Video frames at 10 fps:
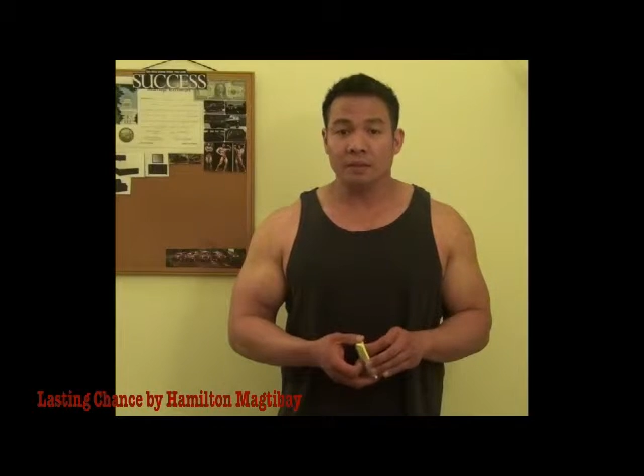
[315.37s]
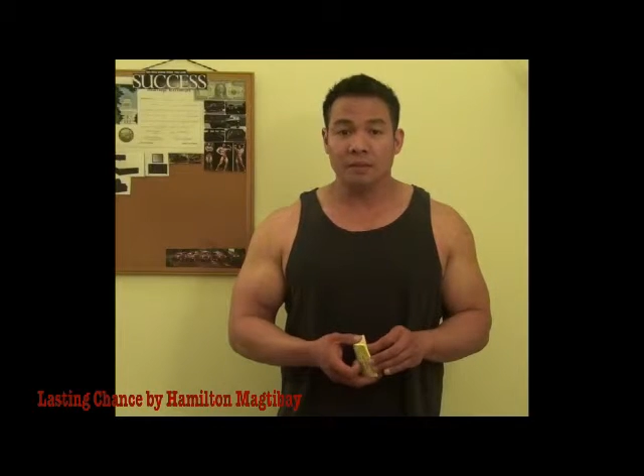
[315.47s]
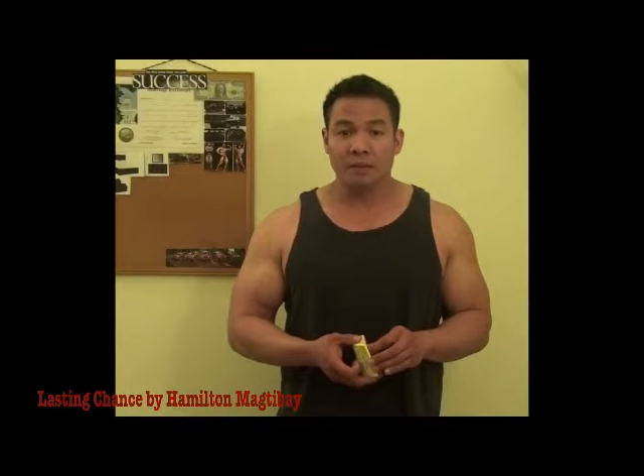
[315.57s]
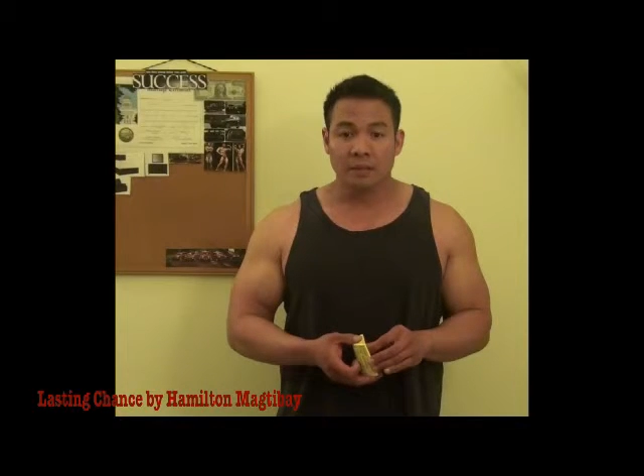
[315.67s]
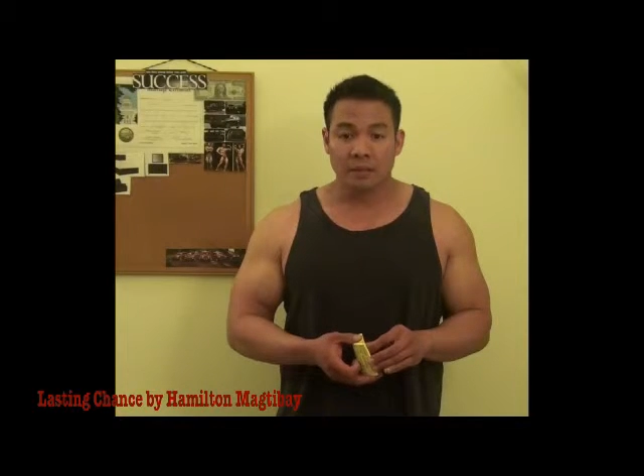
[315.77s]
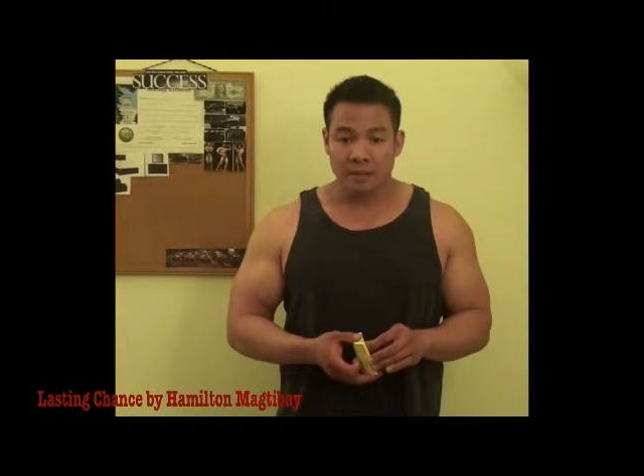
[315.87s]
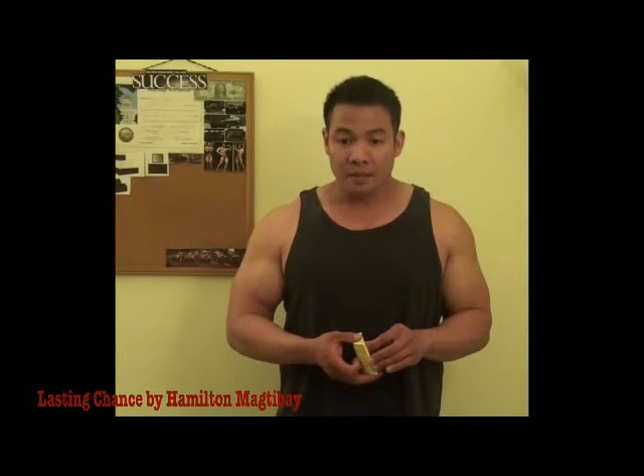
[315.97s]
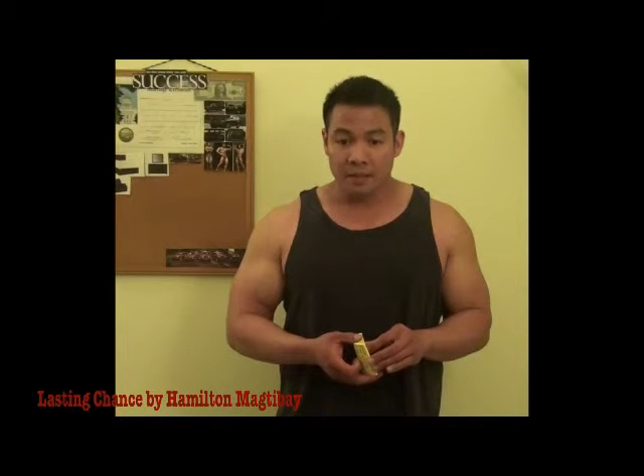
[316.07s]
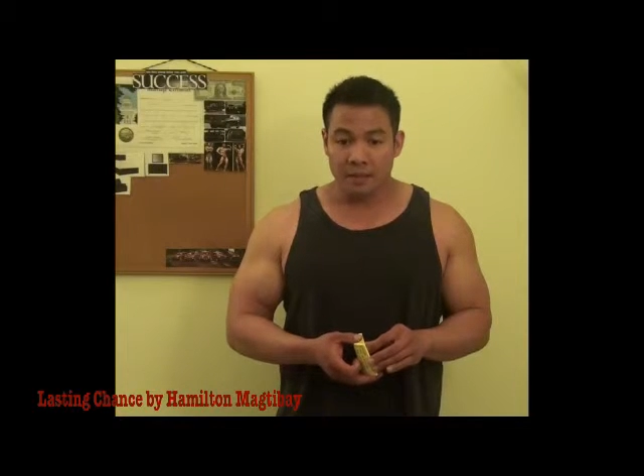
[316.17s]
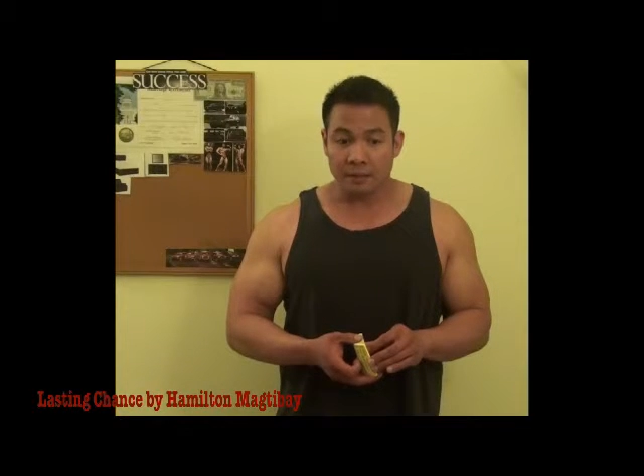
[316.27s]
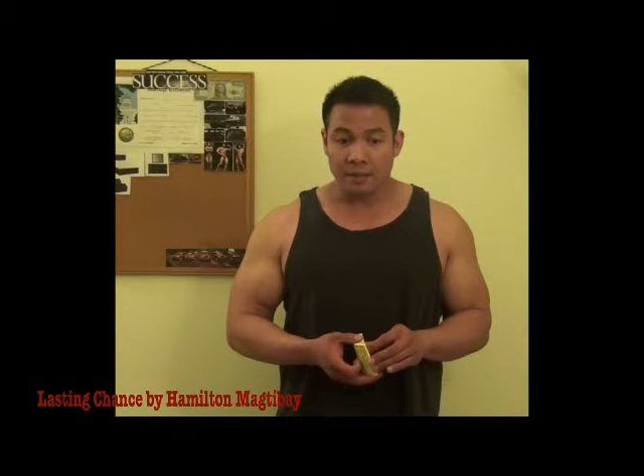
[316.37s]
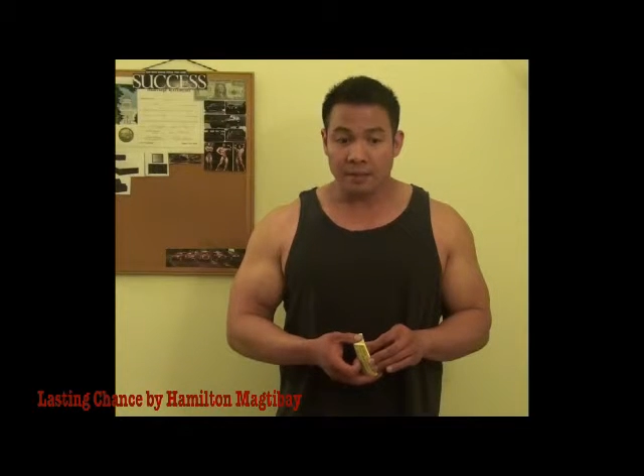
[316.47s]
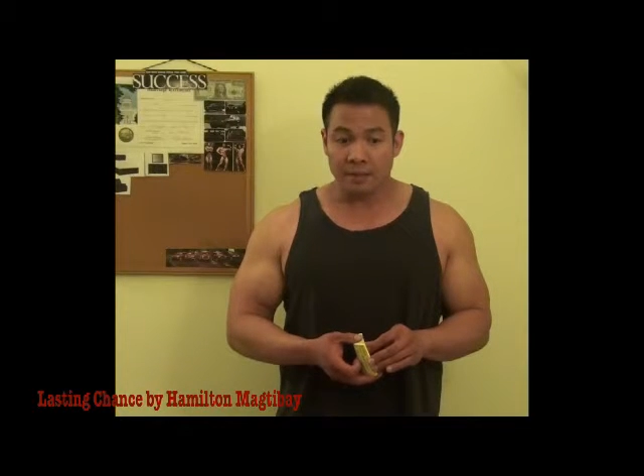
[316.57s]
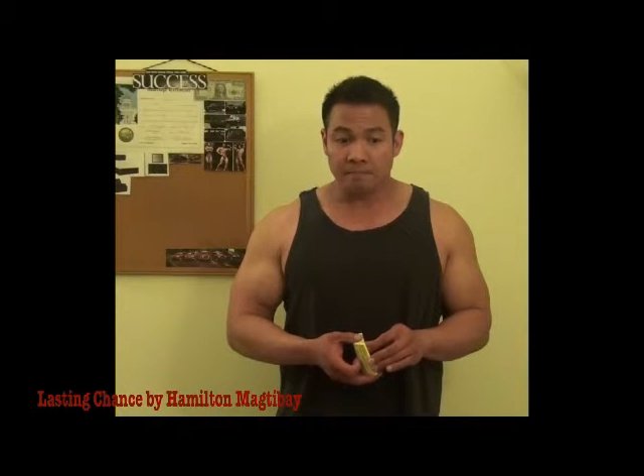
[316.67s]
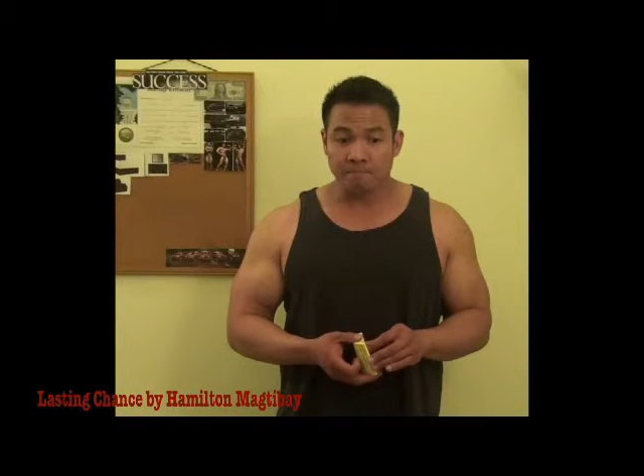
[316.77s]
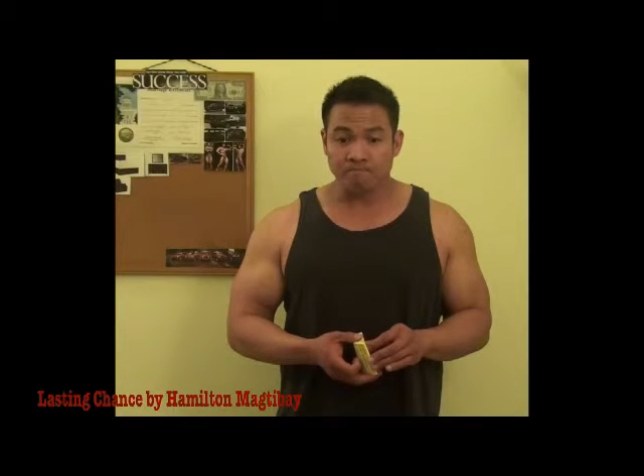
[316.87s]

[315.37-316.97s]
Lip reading: know. I